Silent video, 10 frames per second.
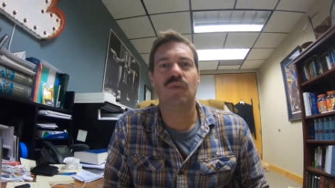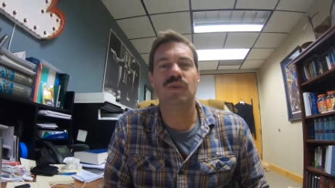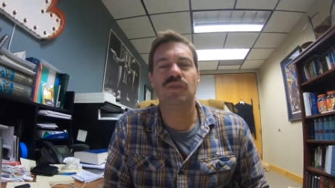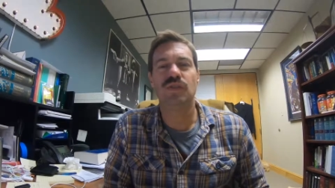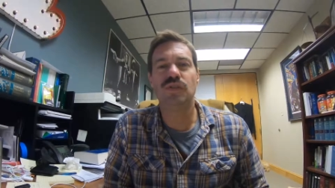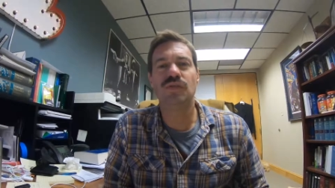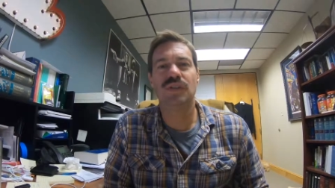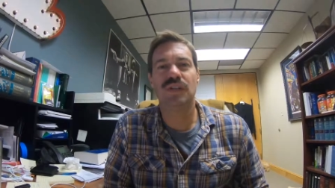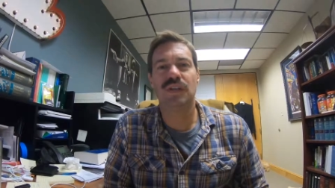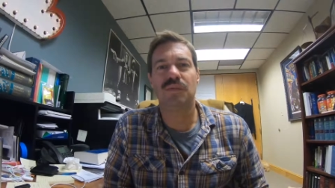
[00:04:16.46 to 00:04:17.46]
was
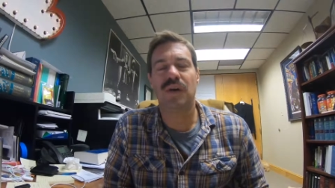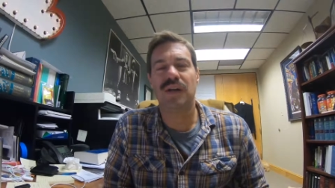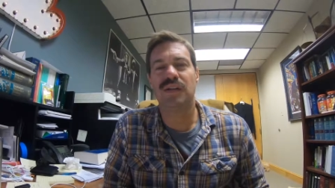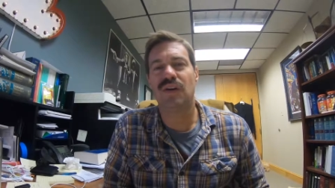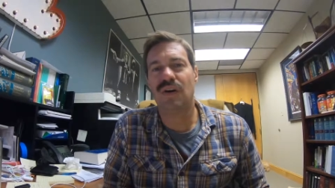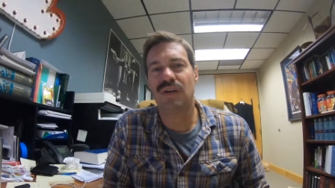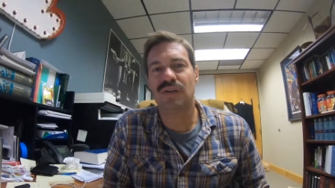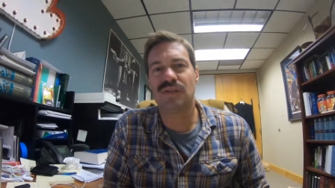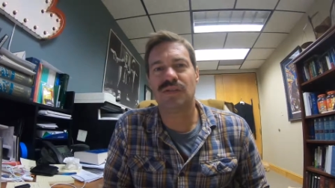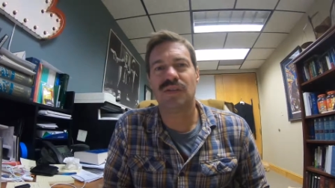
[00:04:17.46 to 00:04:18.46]
using my
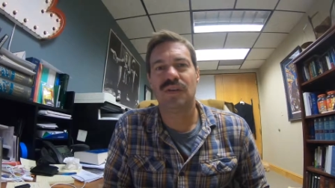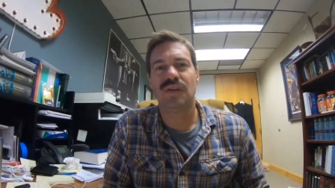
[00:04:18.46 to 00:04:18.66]
daughter's